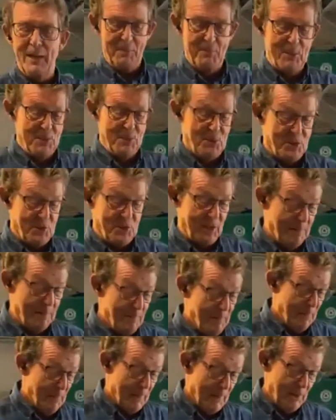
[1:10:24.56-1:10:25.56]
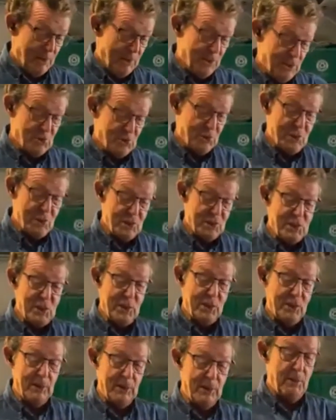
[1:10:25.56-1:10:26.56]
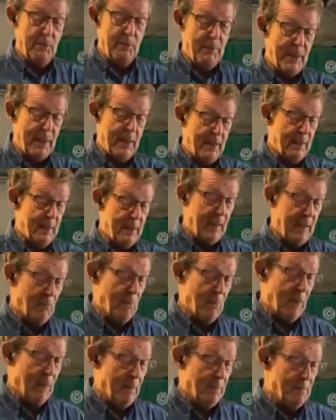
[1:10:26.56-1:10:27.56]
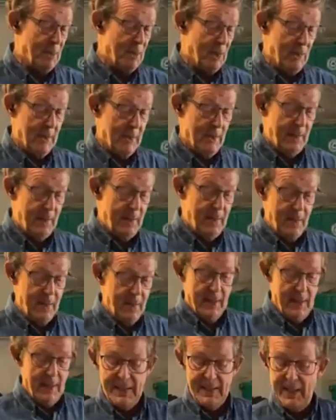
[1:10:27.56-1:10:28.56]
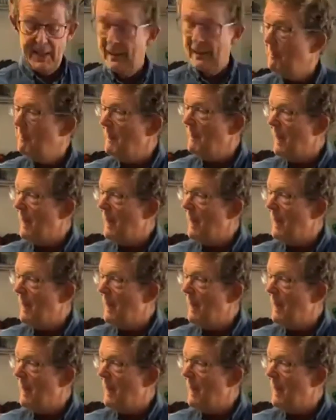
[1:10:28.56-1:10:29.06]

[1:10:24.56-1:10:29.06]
at the printing museum. I use just a little bit, and when I'm done, I